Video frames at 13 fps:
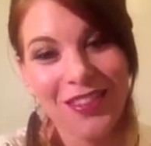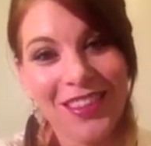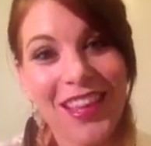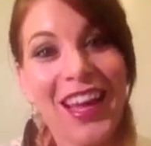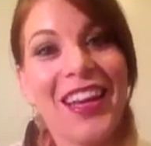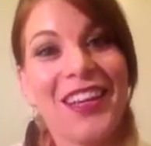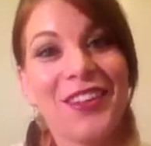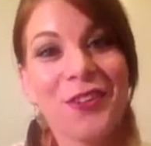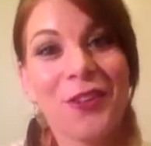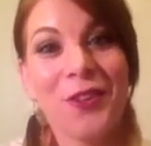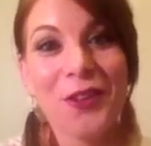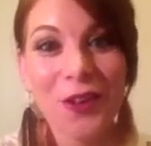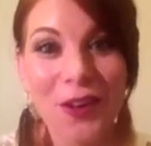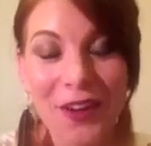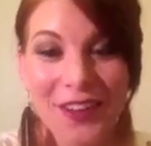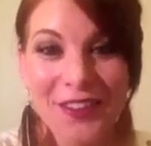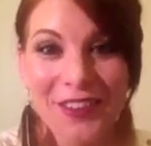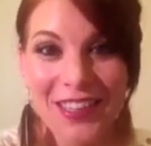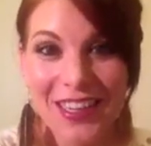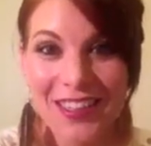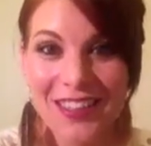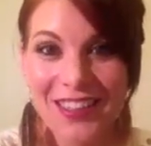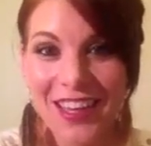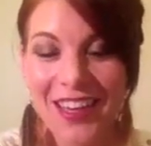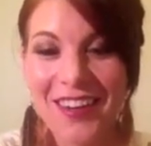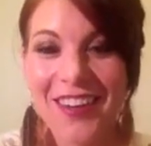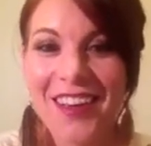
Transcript: That is a lot of dead skin.